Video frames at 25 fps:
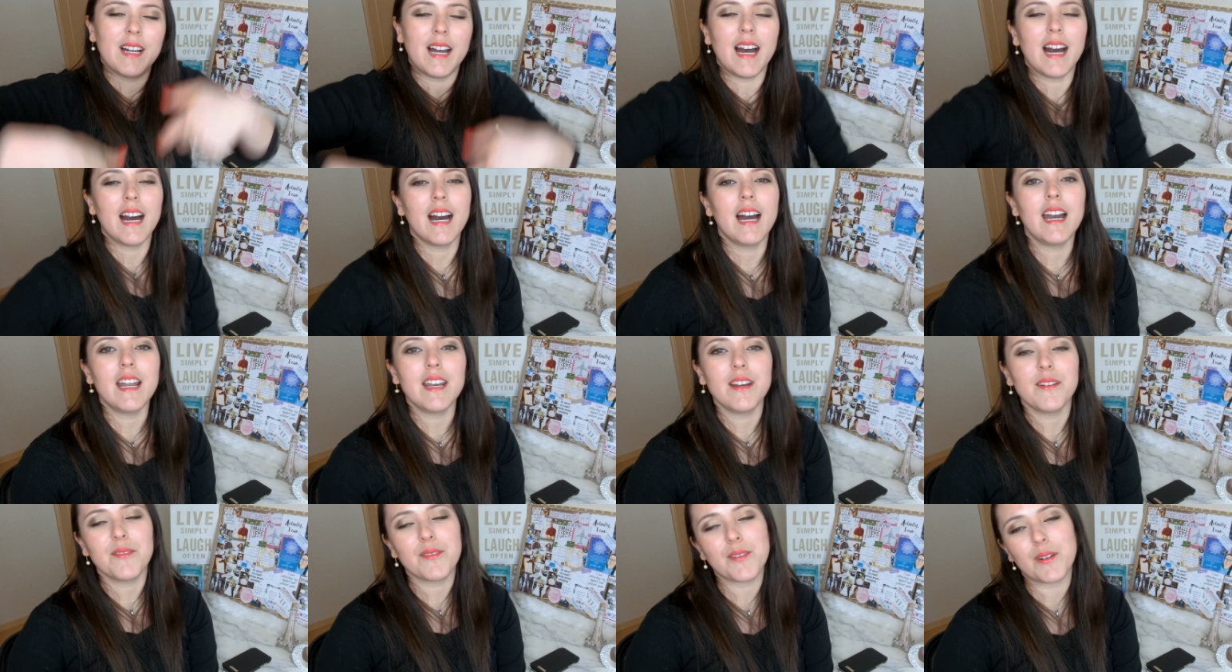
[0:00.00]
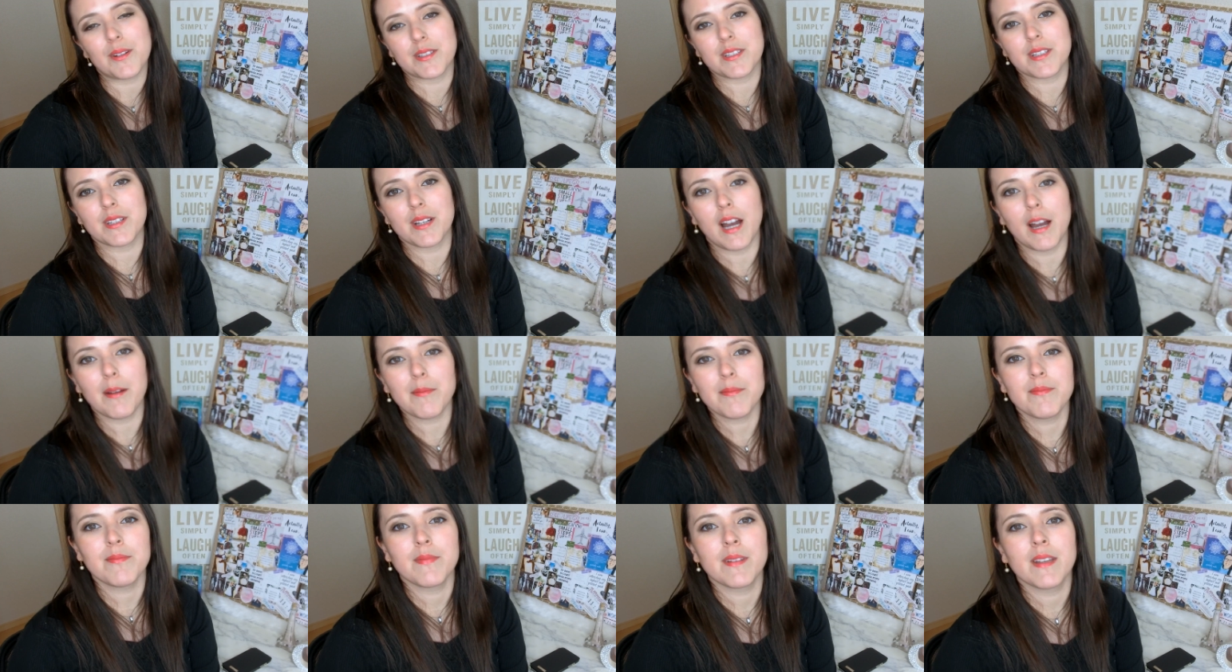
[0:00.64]
And of course,
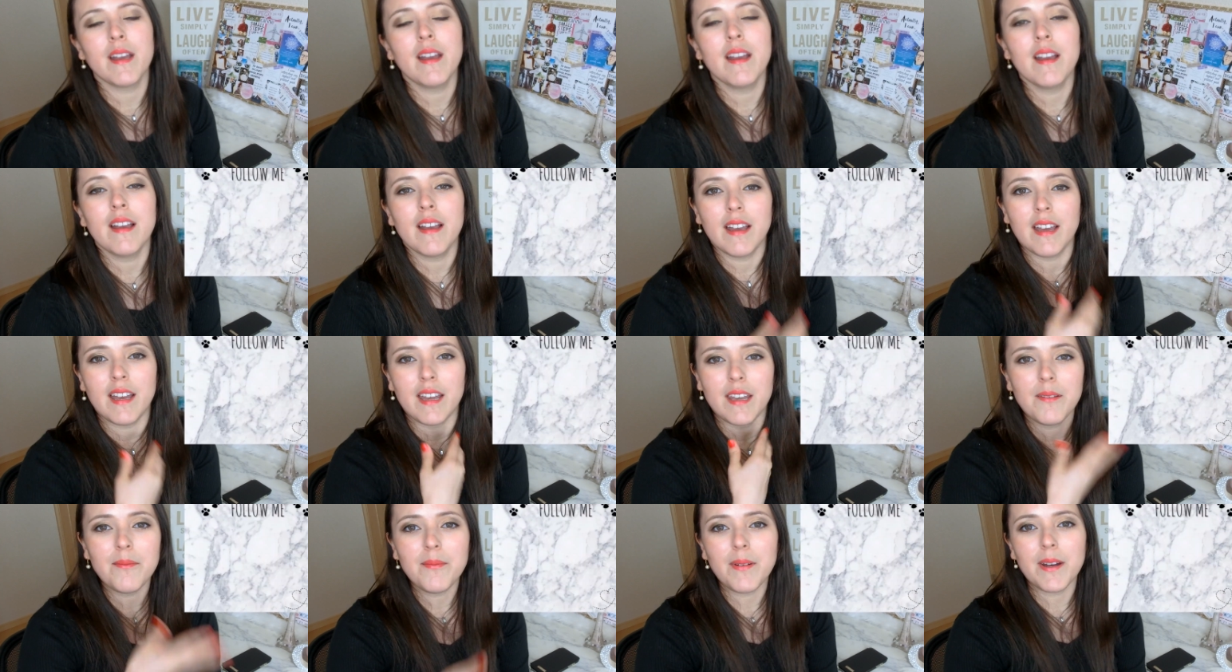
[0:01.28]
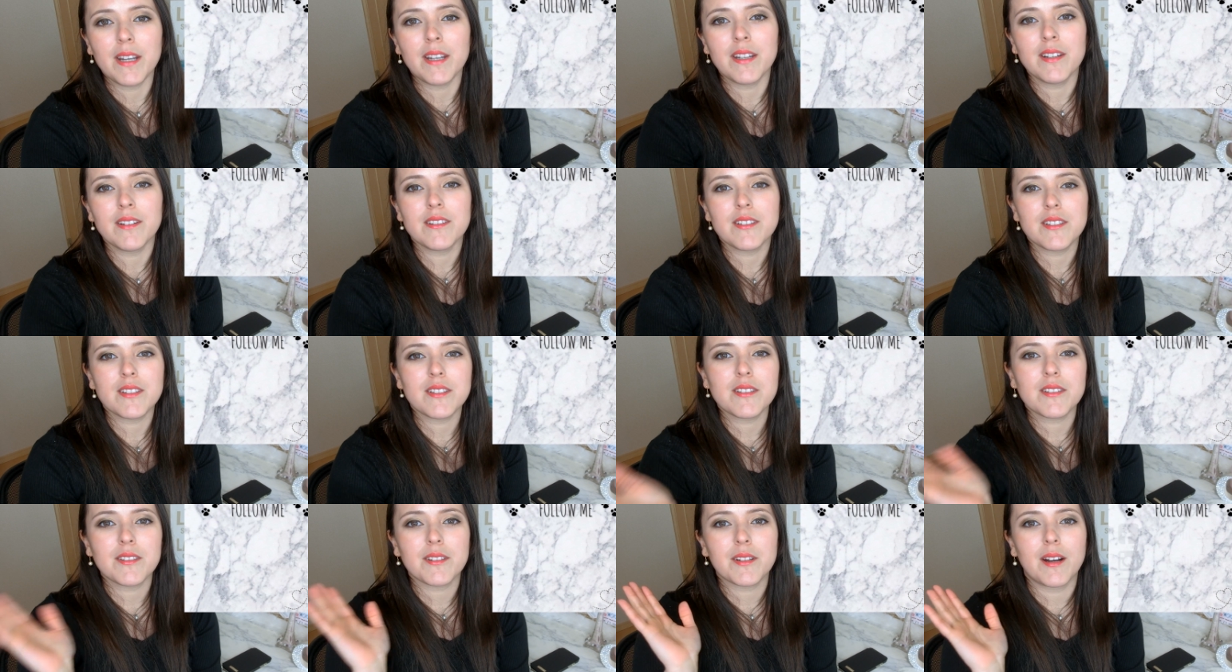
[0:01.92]
I'm inviting you to
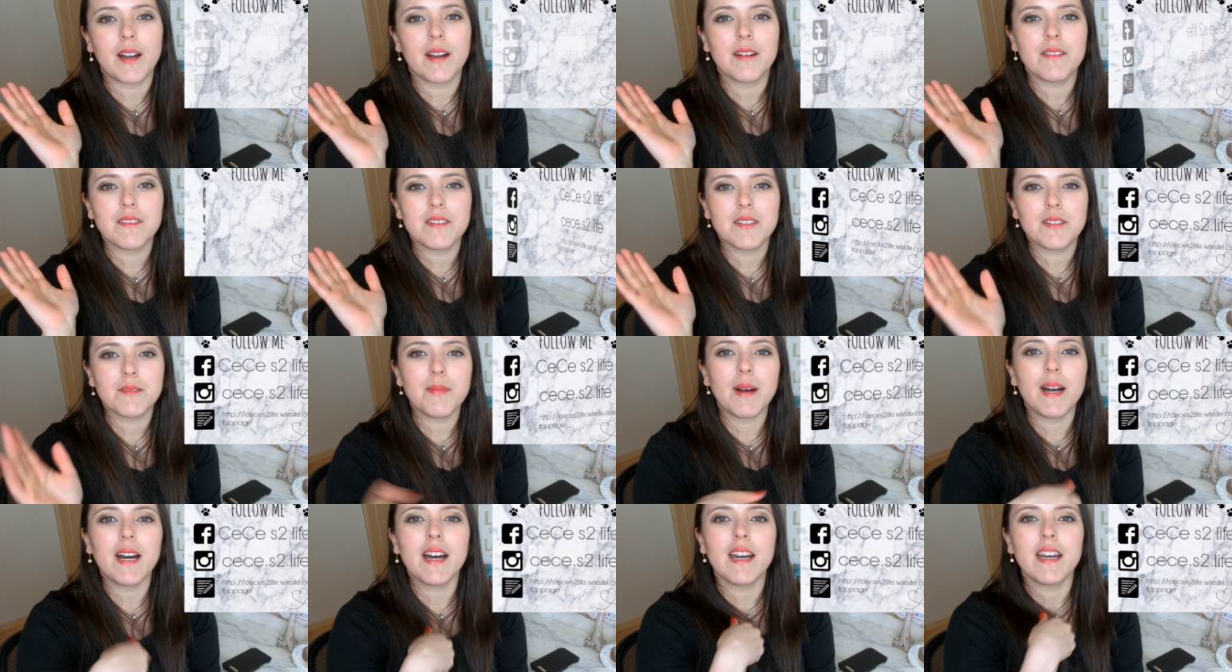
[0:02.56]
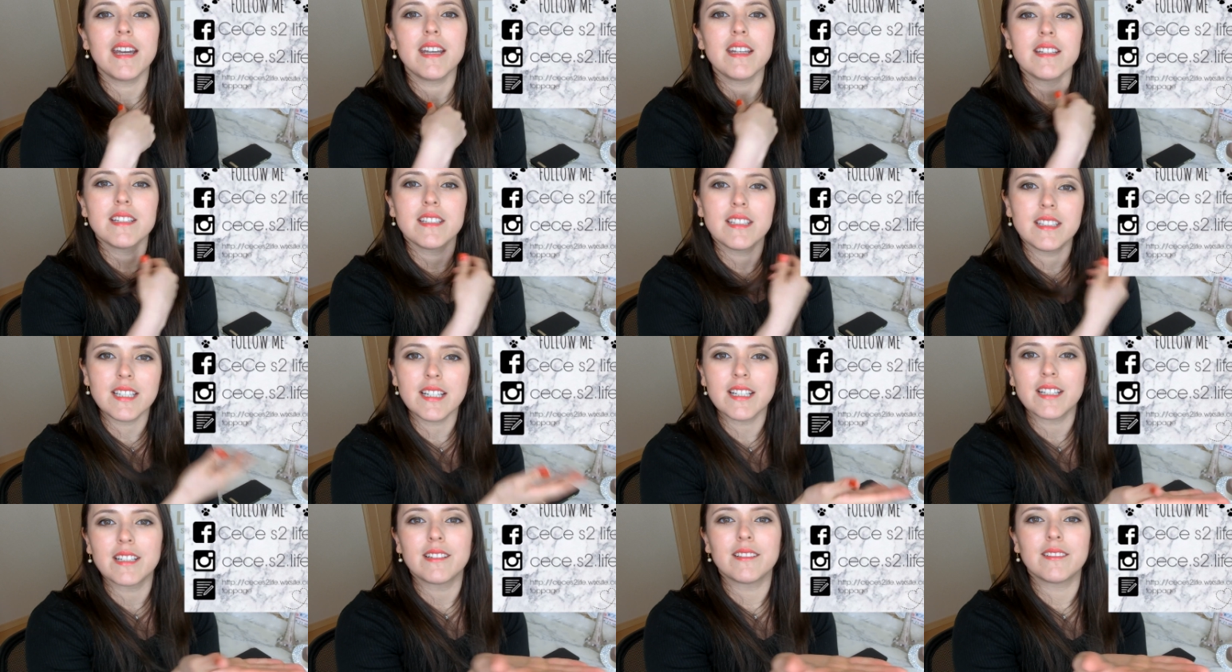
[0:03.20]
subscribe to my
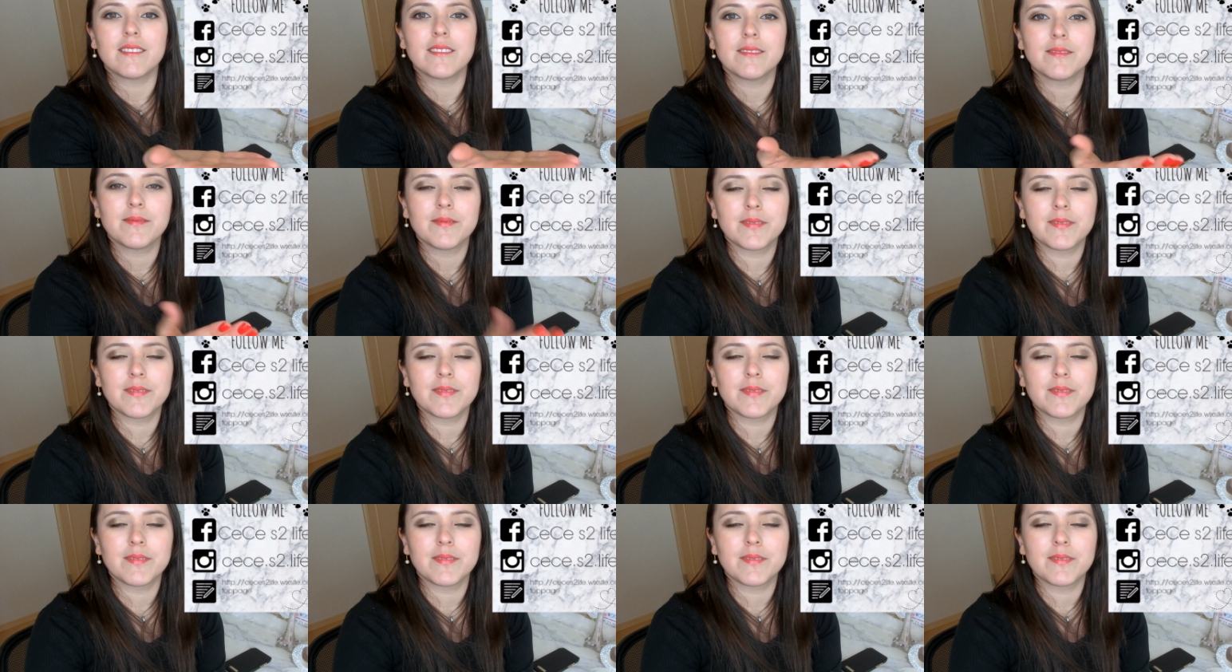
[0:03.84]
channel.